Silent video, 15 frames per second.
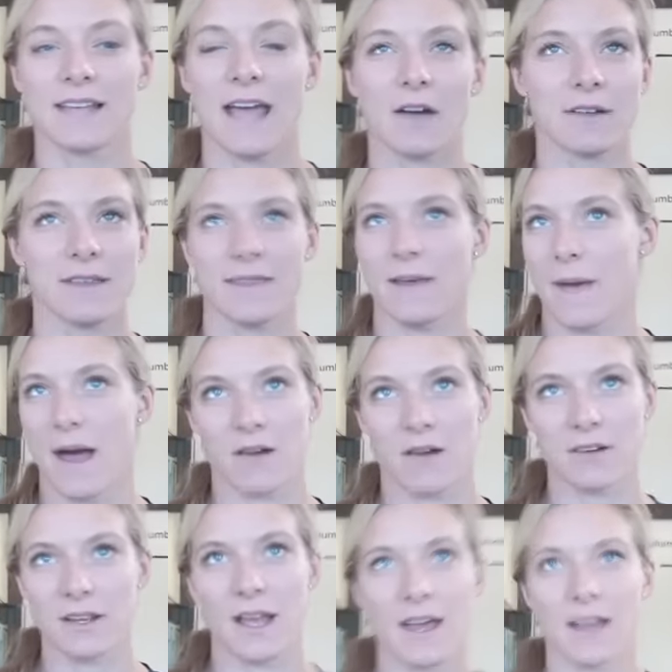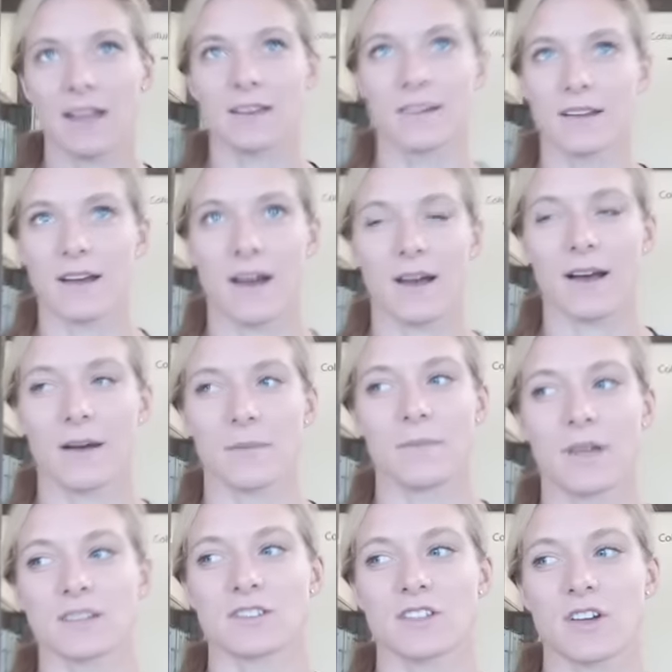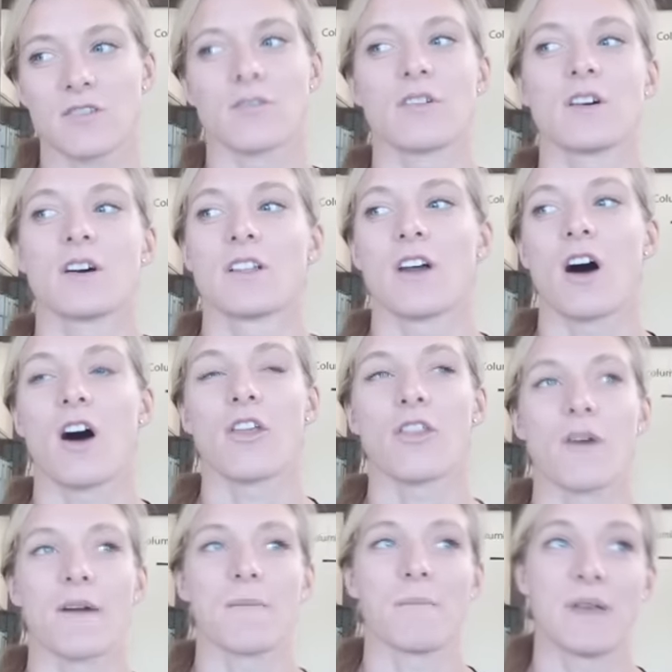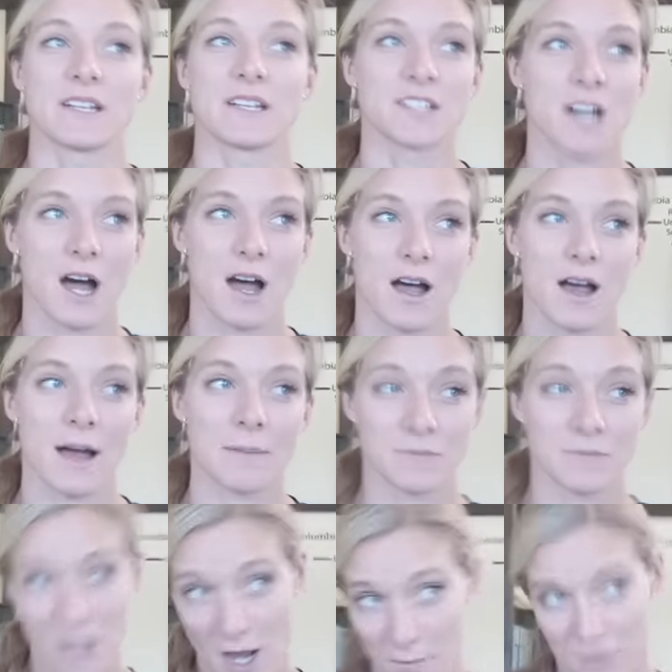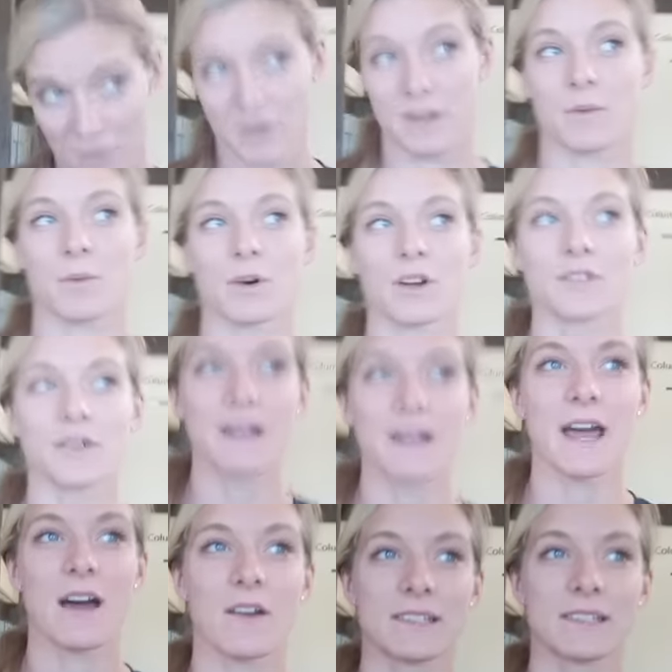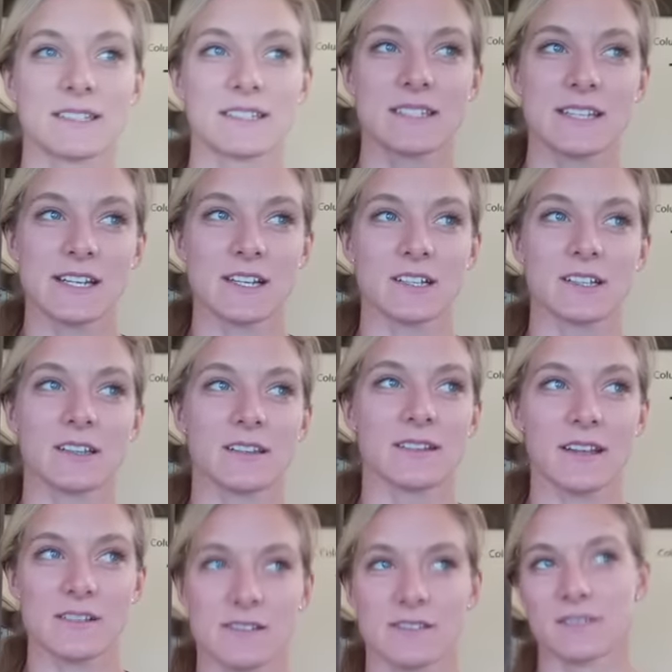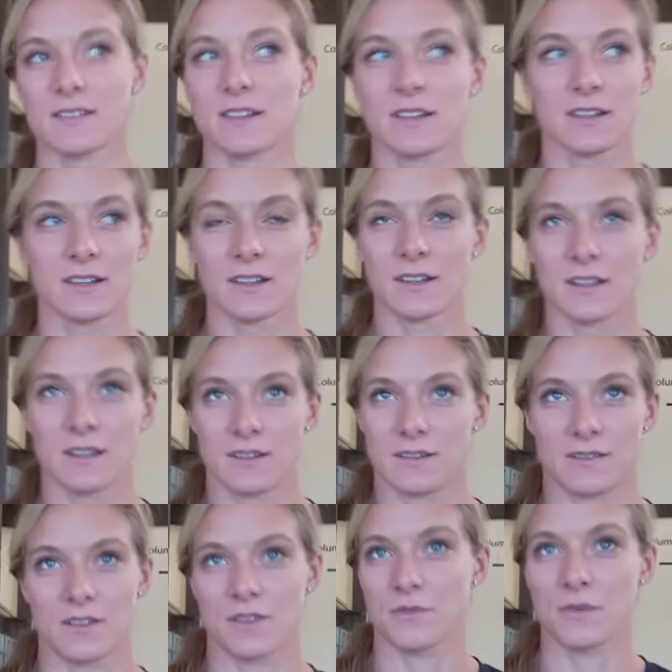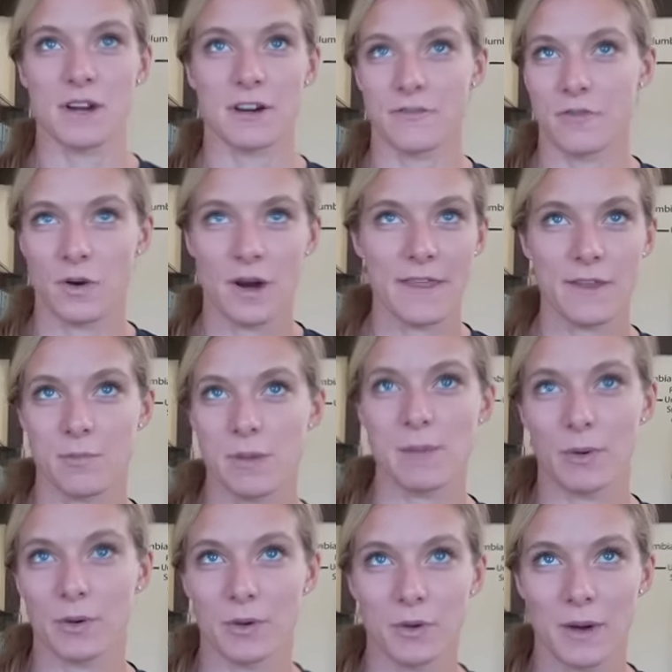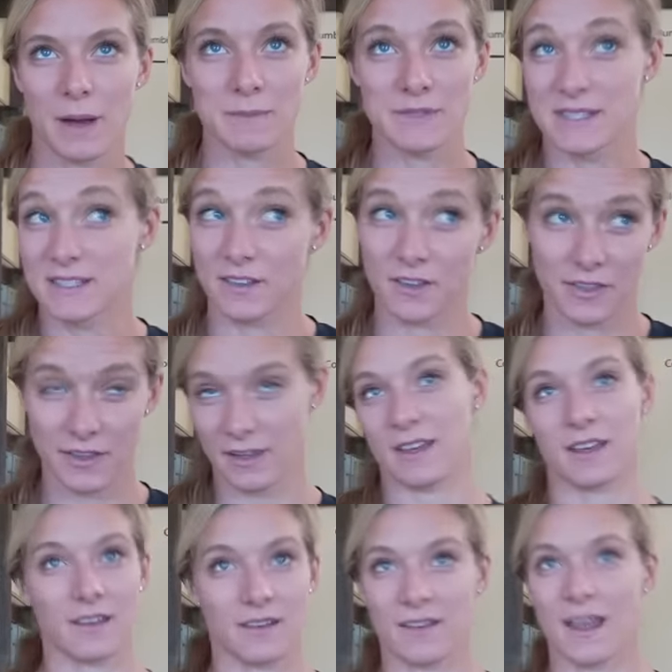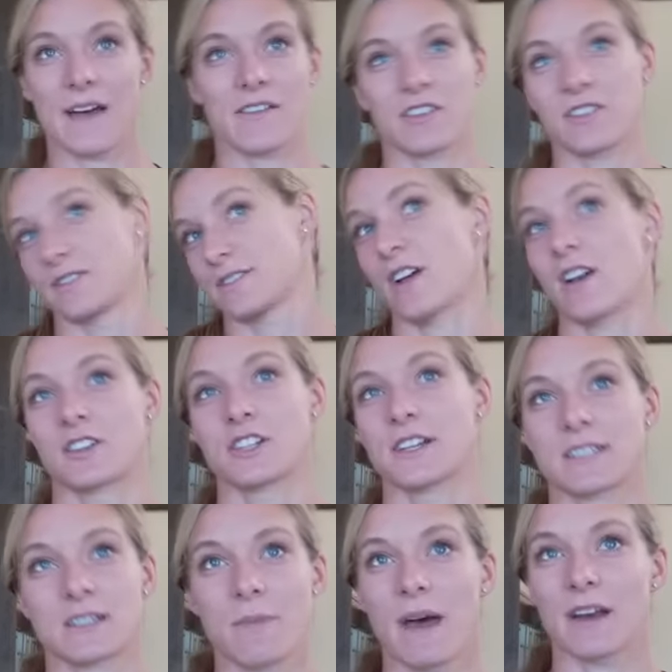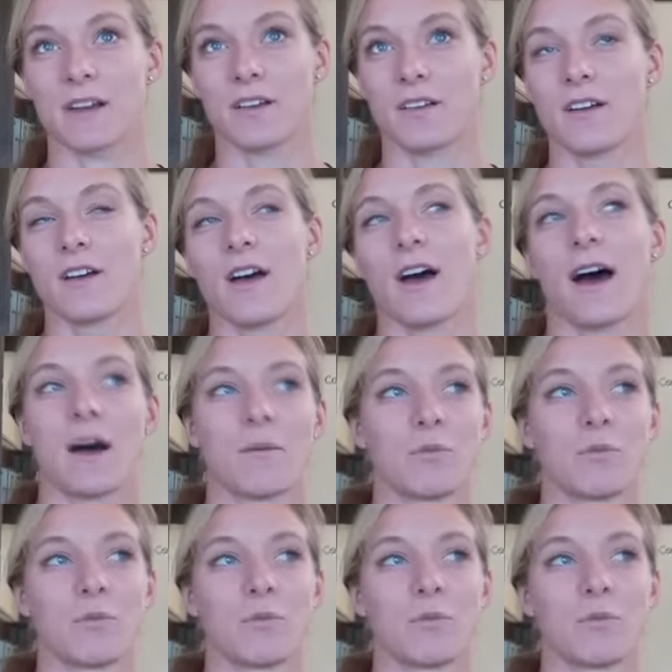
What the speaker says: counting them out yet. And so, although I'm top three in the world right now, it's still, there's three or four other people who I'm still thinking have a solid chance to medal, who